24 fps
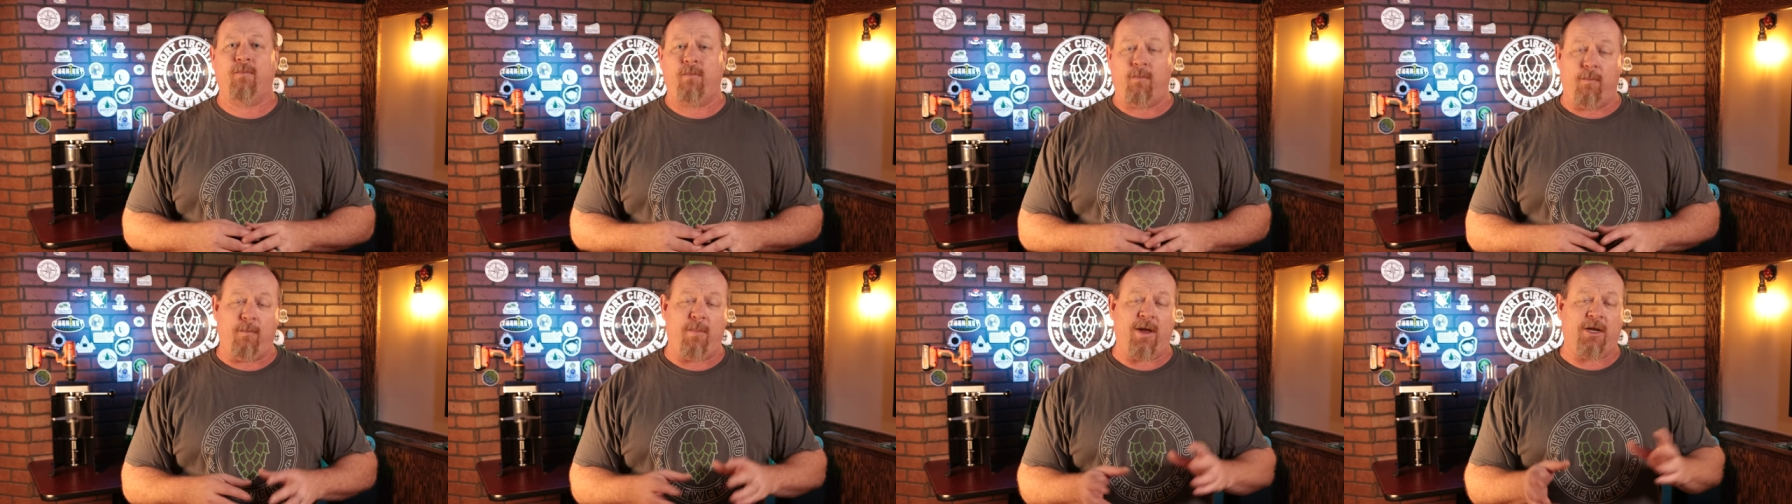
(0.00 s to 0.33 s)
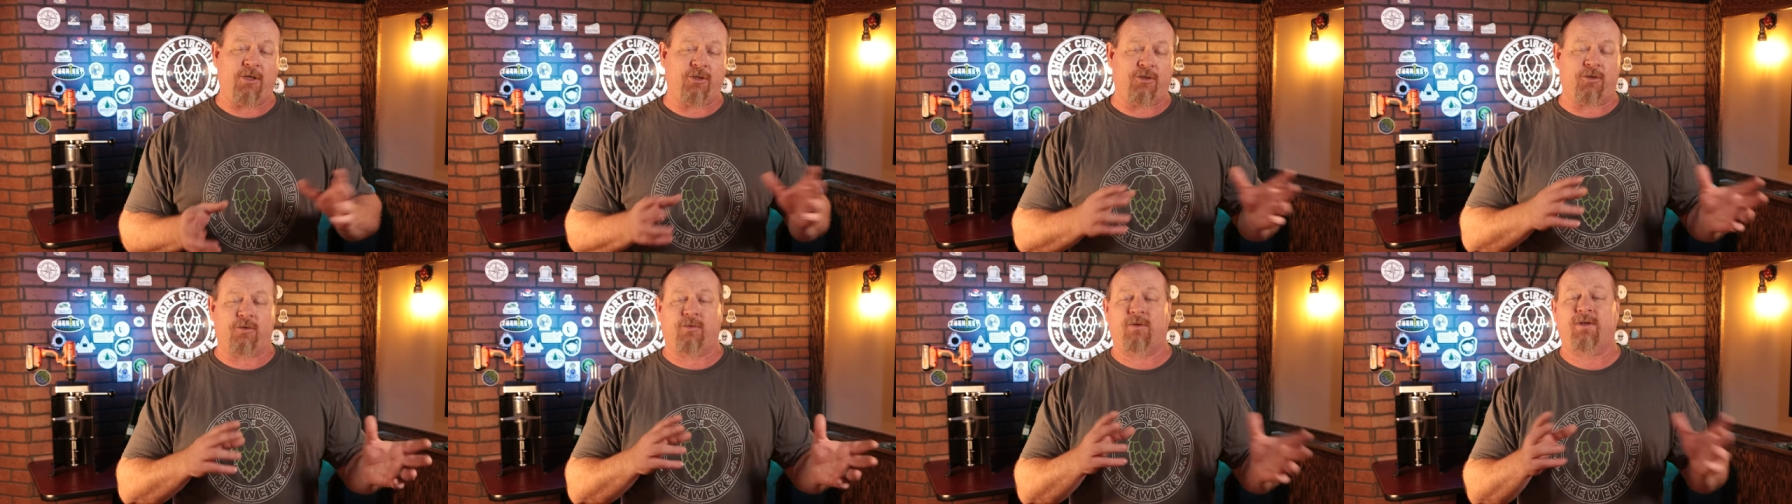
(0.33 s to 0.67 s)

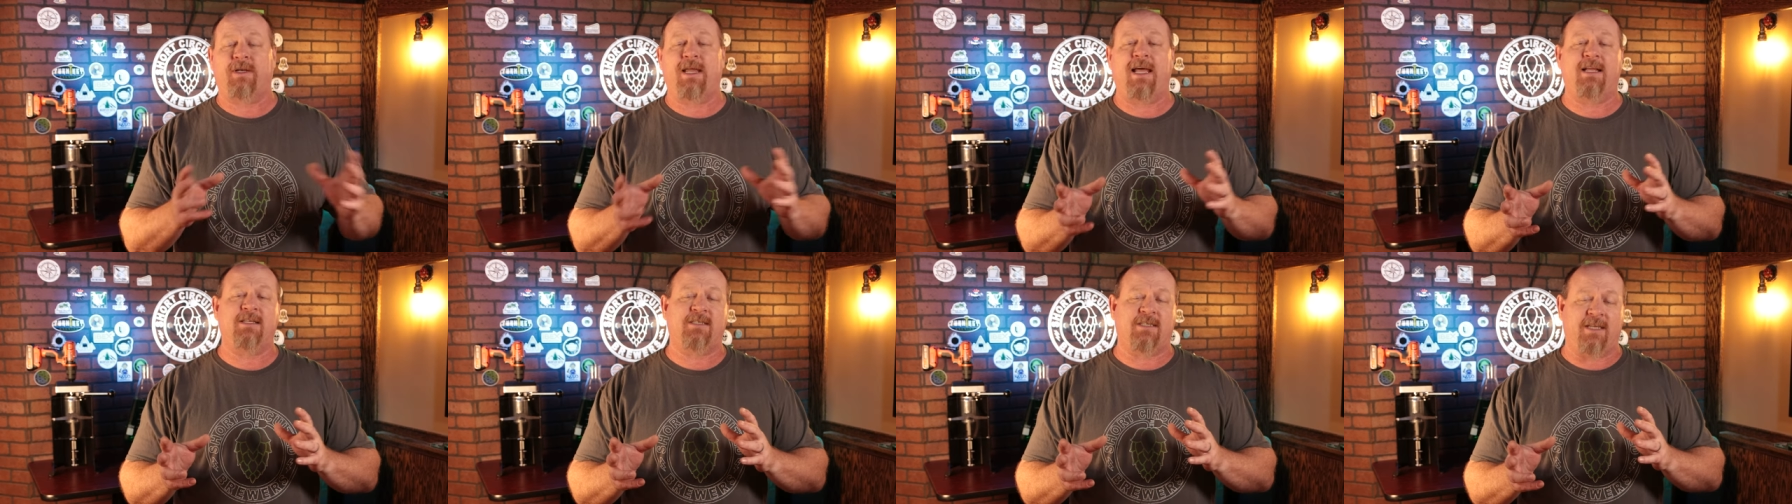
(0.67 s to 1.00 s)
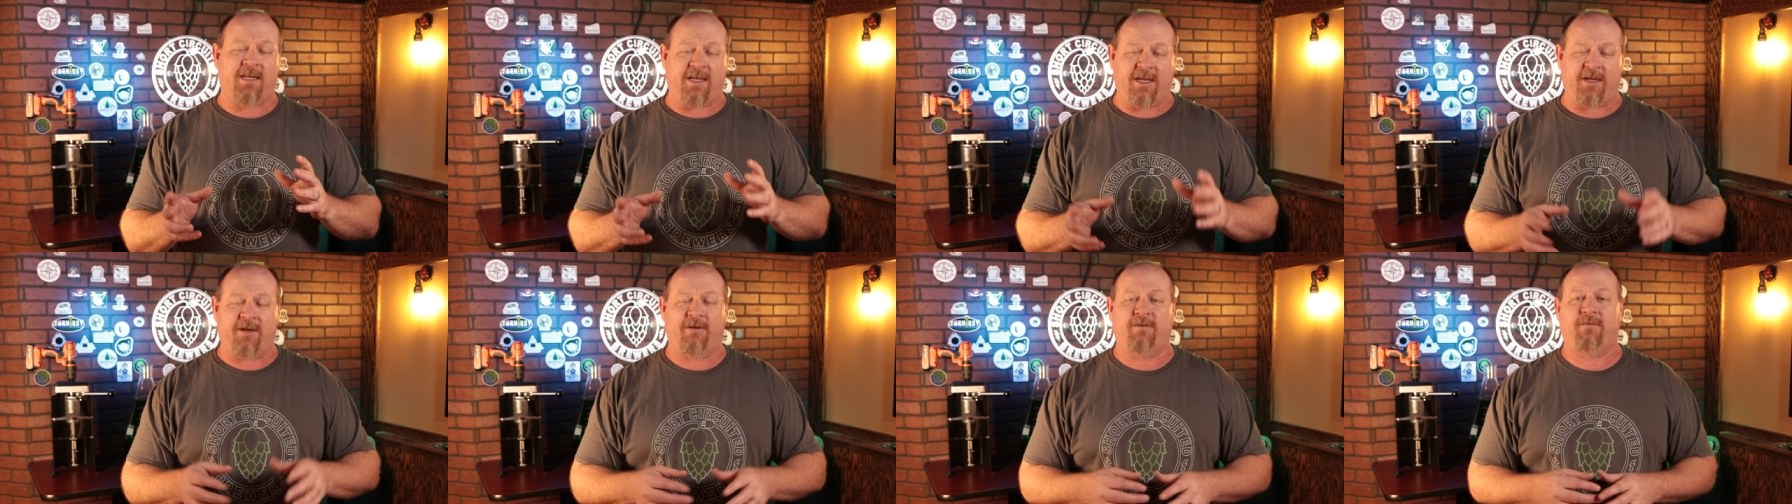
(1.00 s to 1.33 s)
measure
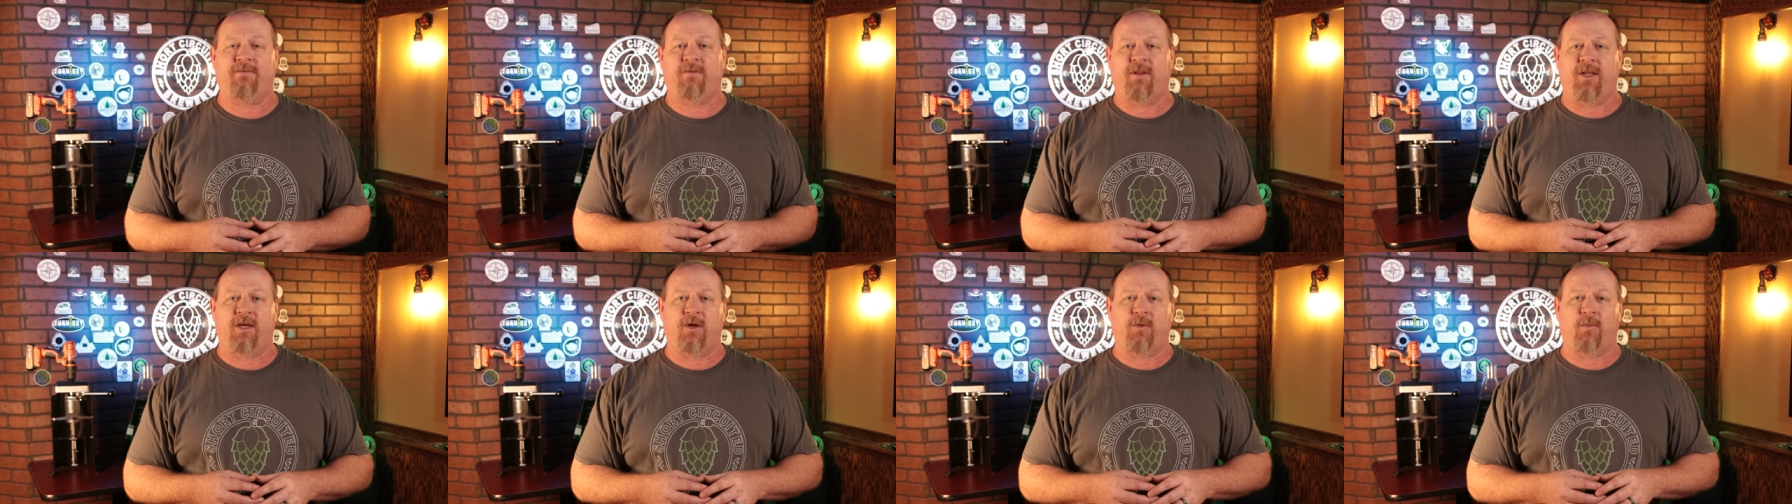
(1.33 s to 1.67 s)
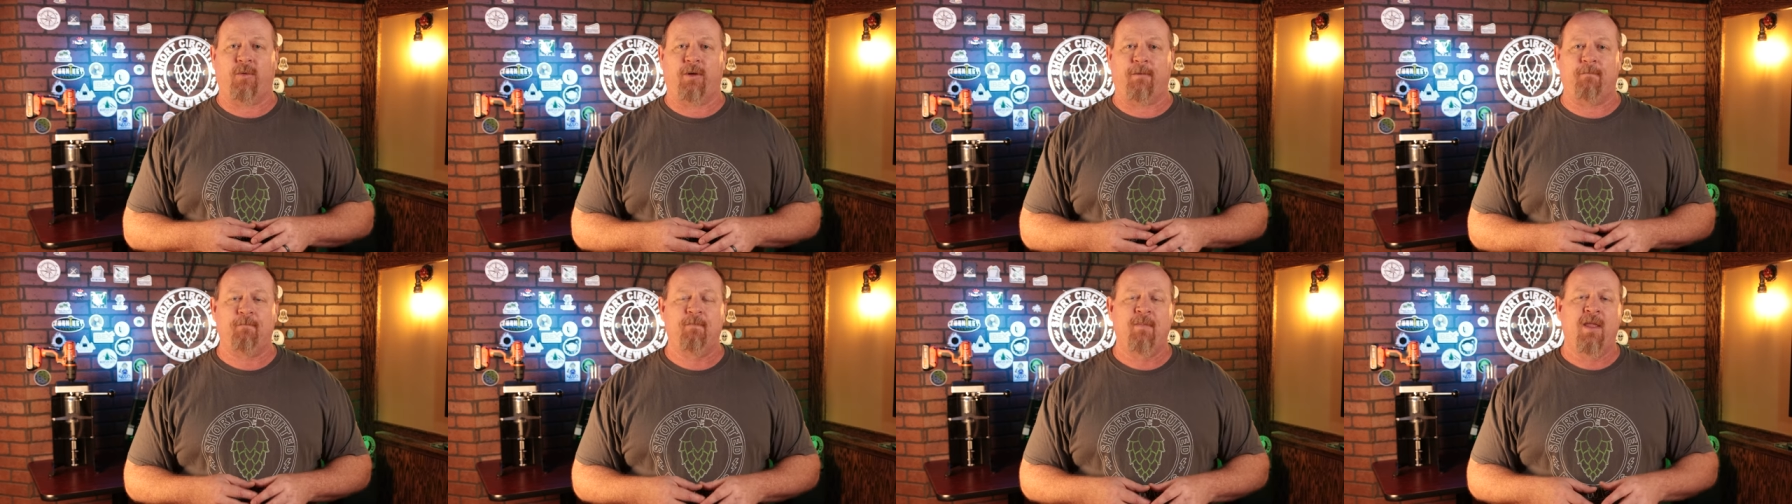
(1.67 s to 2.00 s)
density of
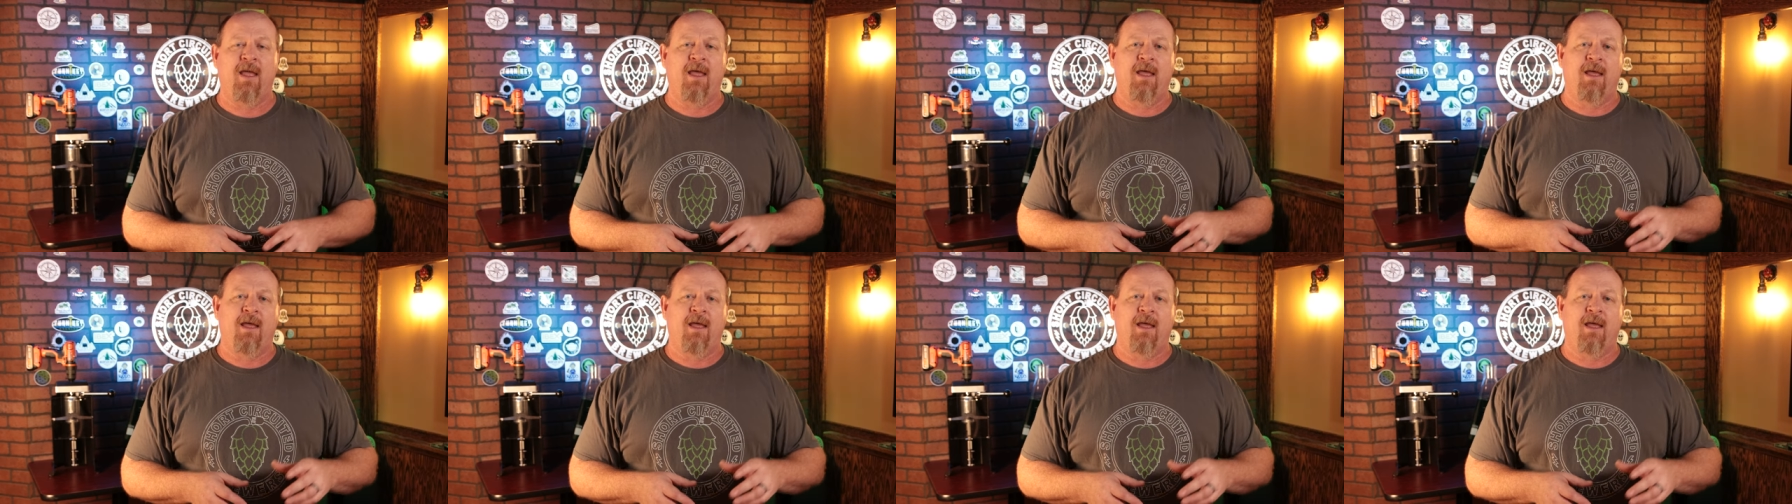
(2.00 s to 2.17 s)
liquid.